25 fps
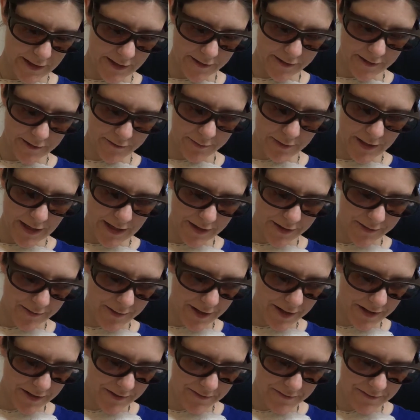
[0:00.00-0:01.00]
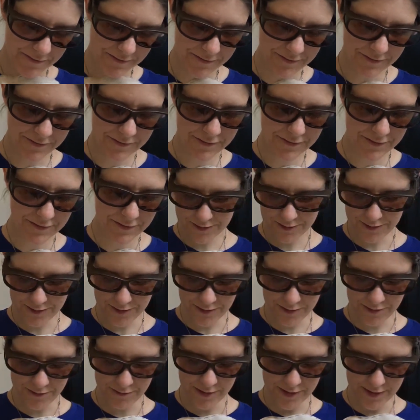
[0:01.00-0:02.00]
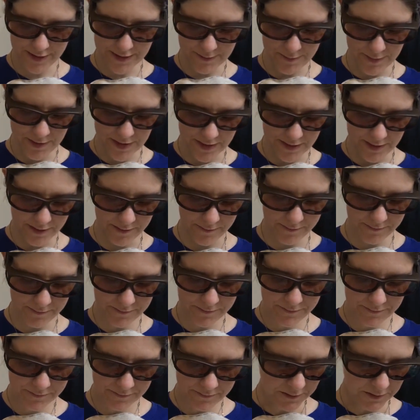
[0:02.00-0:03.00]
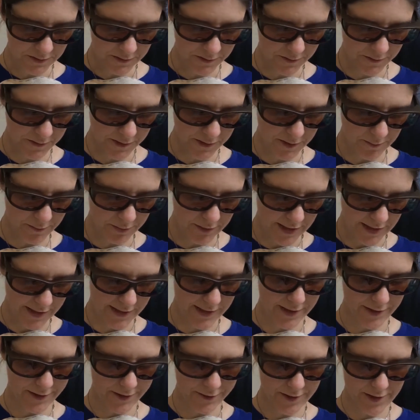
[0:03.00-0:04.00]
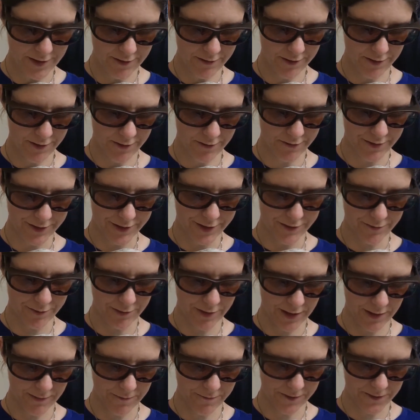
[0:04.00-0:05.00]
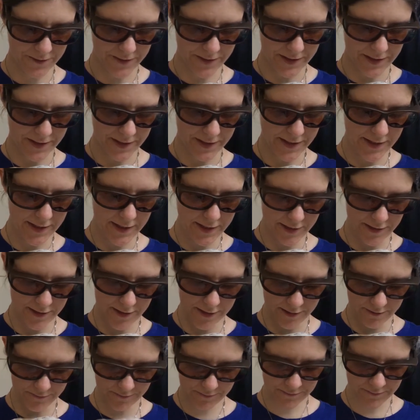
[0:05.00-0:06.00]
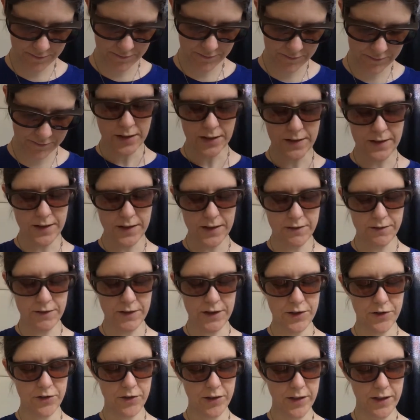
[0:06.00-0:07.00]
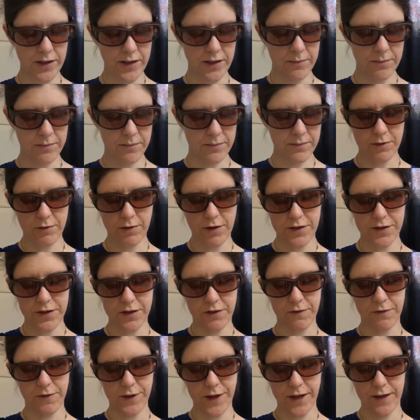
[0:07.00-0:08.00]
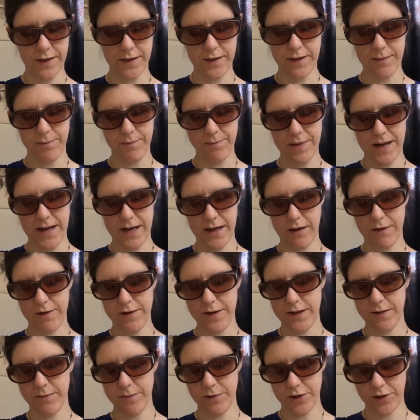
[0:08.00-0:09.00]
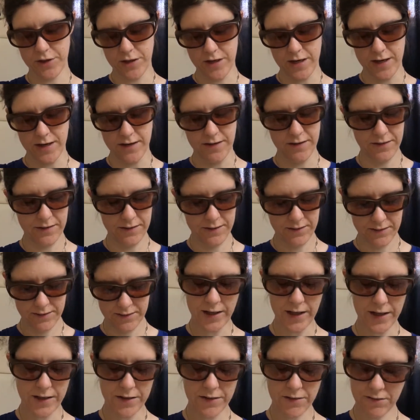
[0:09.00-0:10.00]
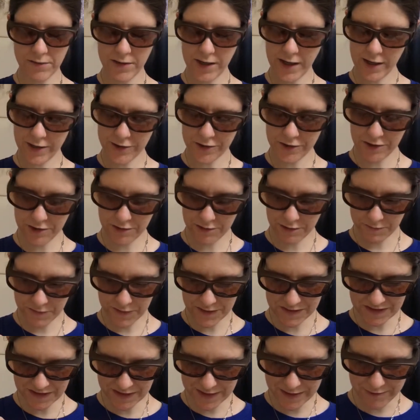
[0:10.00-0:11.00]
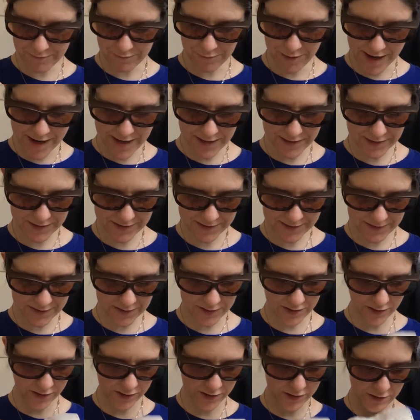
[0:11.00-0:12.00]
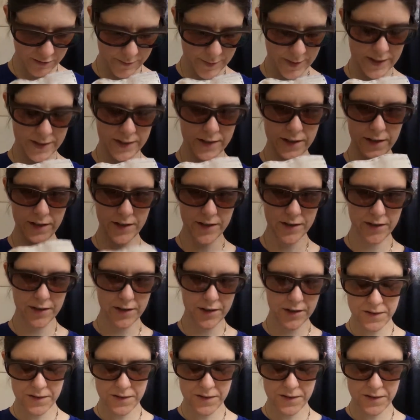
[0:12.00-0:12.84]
lengths of black thread to do like the bottom, and then there's like a black and yellow arrow, which is what I'm filling in here, and then eventually the rest of like the back of his machine. I don't actually know if there's any white in Dr. Robotnik,